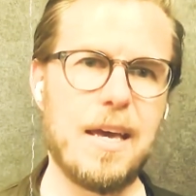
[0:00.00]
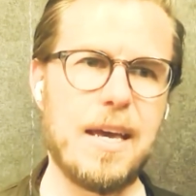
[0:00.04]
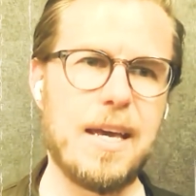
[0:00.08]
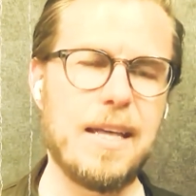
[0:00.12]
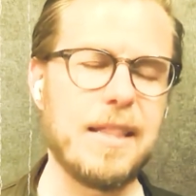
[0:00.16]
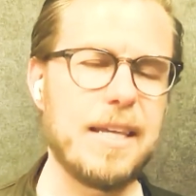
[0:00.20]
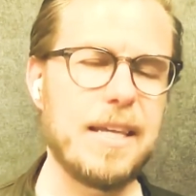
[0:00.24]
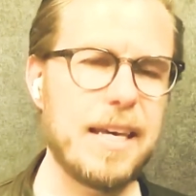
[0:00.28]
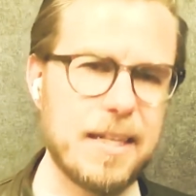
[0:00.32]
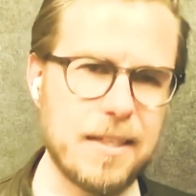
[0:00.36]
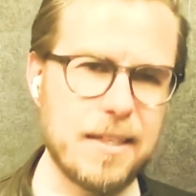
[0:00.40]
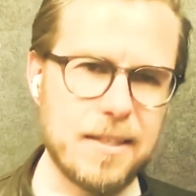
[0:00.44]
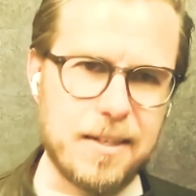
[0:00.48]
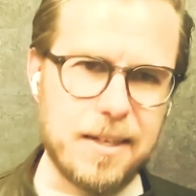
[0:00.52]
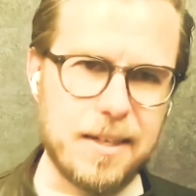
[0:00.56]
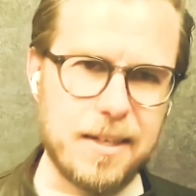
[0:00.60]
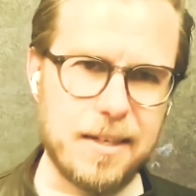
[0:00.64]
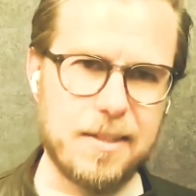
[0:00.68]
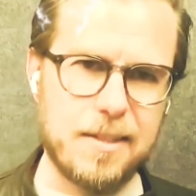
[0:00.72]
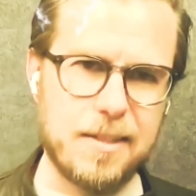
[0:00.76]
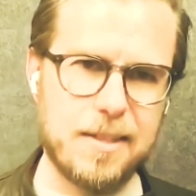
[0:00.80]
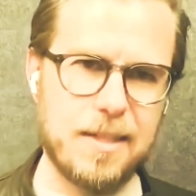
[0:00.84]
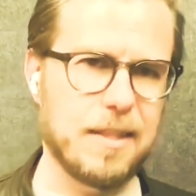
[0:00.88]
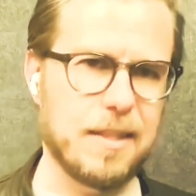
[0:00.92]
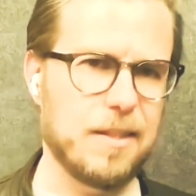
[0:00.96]
in the
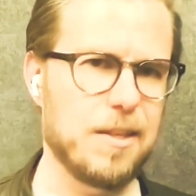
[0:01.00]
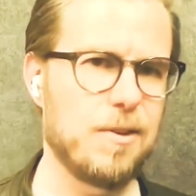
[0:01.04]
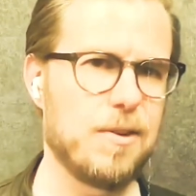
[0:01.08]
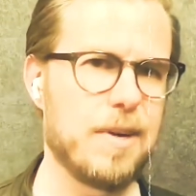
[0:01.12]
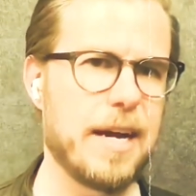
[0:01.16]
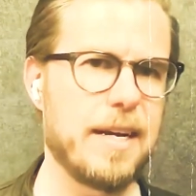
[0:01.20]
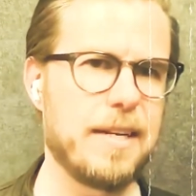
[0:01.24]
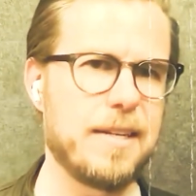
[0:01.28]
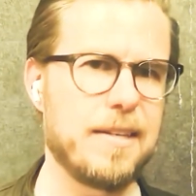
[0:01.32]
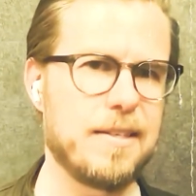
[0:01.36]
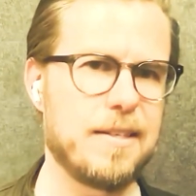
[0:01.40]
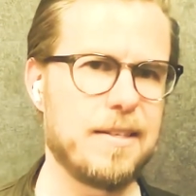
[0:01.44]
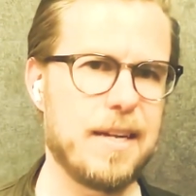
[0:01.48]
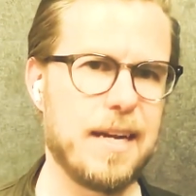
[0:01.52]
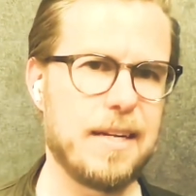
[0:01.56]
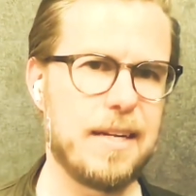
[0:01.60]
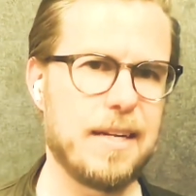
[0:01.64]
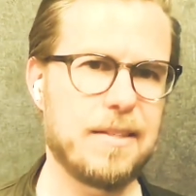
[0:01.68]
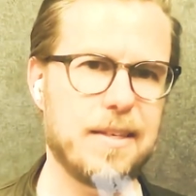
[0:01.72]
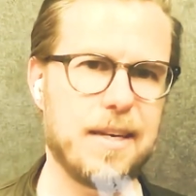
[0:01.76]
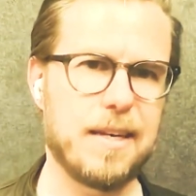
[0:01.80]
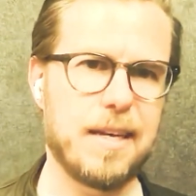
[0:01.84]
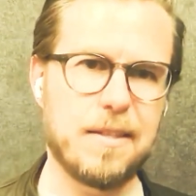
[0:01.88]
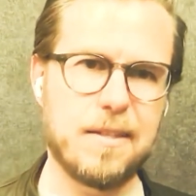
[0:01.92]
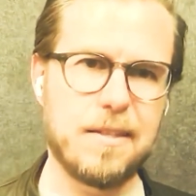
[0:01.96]
instance that the United
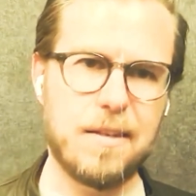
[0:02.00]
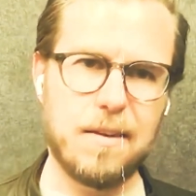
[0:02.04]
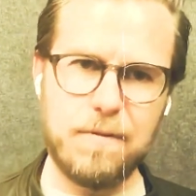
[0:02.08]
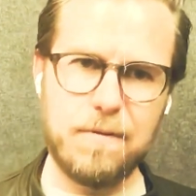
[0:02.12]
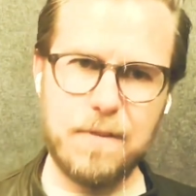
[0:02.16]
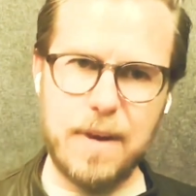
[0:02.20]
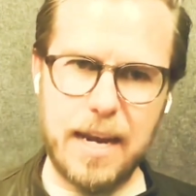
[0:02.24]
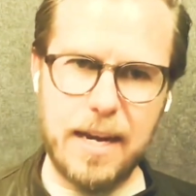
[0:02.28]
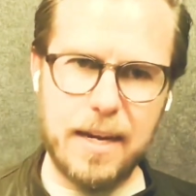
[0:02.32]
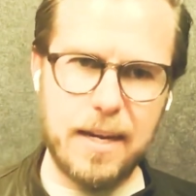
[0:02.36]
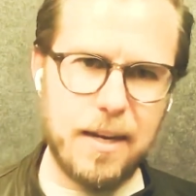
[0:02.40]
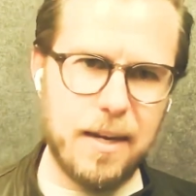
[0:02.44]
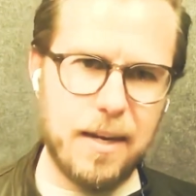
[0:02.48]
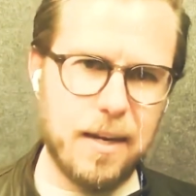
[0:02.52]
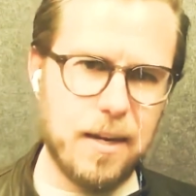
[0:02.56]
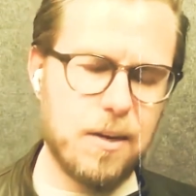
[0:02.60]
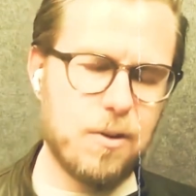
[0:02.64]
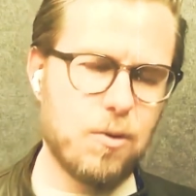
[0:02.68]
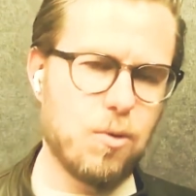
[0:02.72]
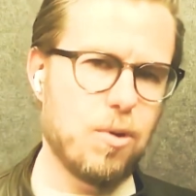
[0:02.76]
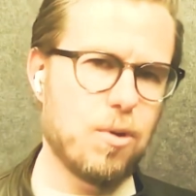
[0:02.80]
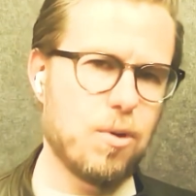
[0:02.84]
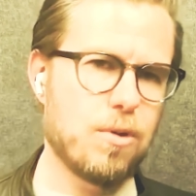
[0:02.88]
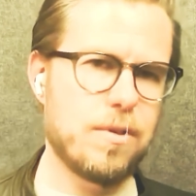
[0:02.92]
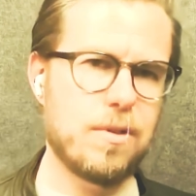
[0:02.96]
States gets invaded
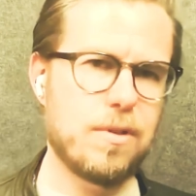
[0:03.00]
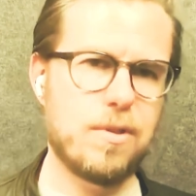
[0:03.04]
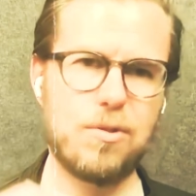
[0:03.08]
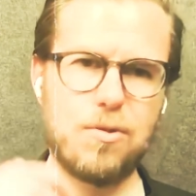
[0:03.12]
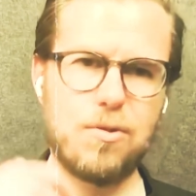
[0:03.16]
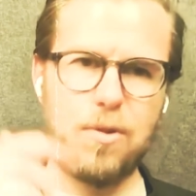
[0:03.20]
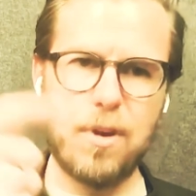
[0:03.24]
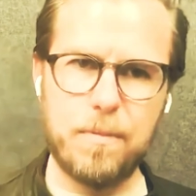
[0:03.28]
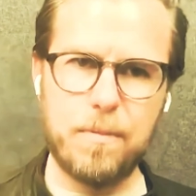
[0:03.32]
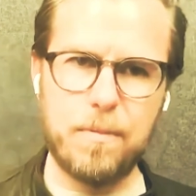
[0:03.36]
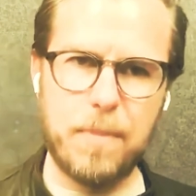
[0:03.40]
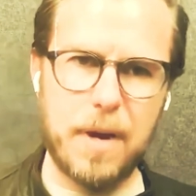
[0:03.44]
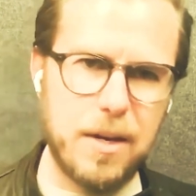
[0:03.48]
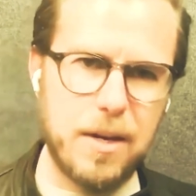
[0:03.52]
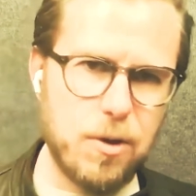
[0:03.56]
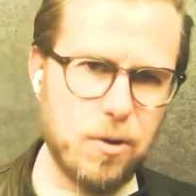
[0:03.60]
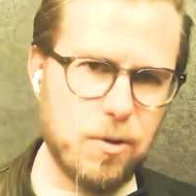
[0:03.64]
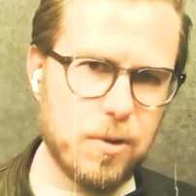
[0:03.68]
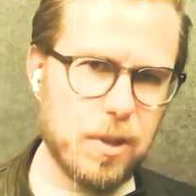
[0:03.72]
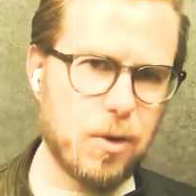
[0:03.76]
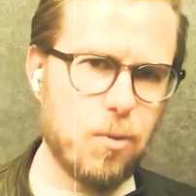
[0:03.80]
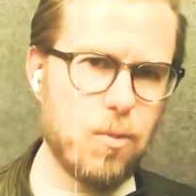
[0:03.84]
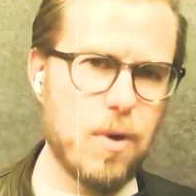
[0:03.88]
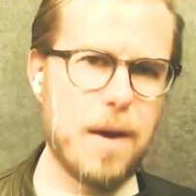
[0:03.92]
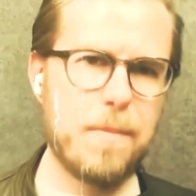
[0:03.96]
or struck by a
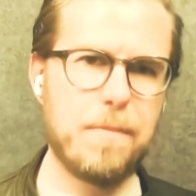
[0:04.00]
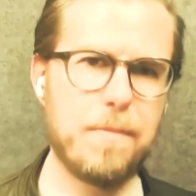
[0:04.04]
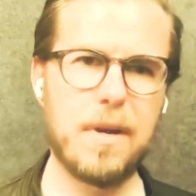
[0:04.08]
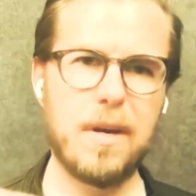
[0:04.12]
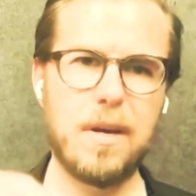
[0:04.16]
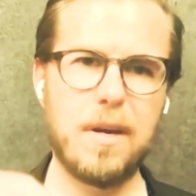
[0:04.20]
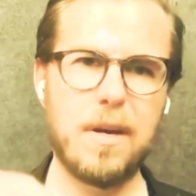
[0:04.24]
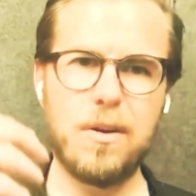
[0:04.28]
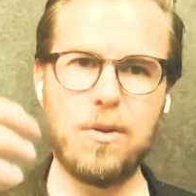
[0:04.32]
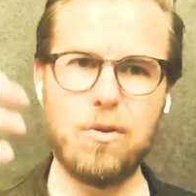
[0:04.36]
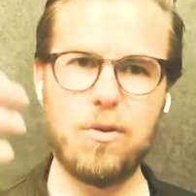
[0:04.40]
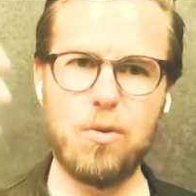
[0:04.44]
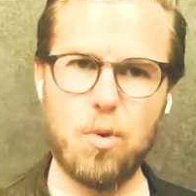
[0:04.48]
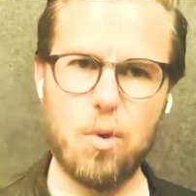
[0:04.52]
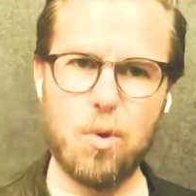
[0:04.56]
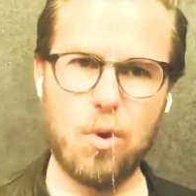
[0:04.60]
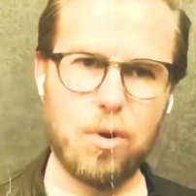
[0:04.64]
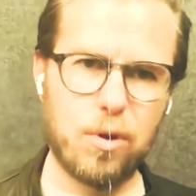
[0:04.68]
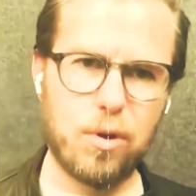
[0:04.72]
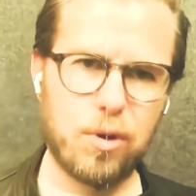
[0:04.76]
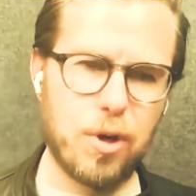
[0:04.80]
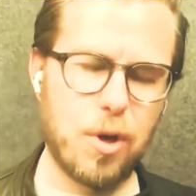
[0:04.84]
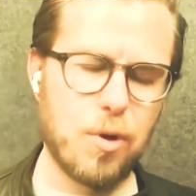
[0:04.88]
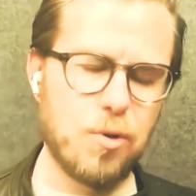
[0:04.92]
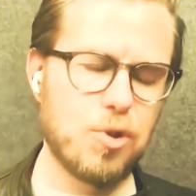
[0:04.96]
nuclear weapon
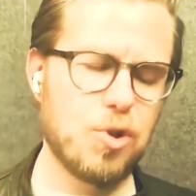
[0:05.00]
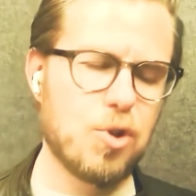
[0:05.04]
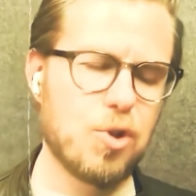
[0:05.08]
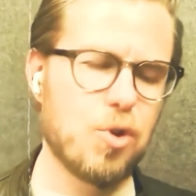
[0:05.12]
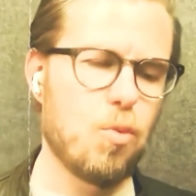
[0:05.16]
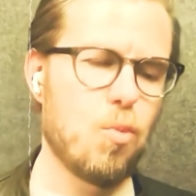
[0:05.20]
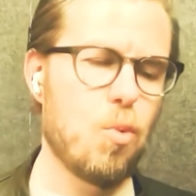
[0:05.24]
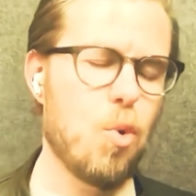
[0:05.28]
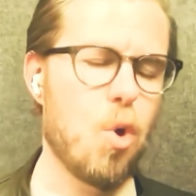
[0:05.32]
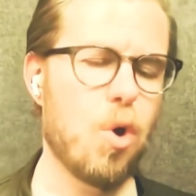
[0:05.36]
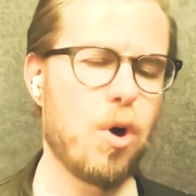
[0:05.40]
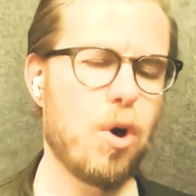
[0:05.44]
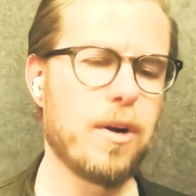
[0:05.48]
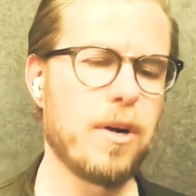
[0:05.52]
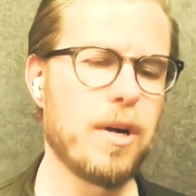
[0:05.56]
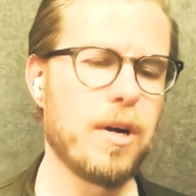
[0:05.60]
or goes to war.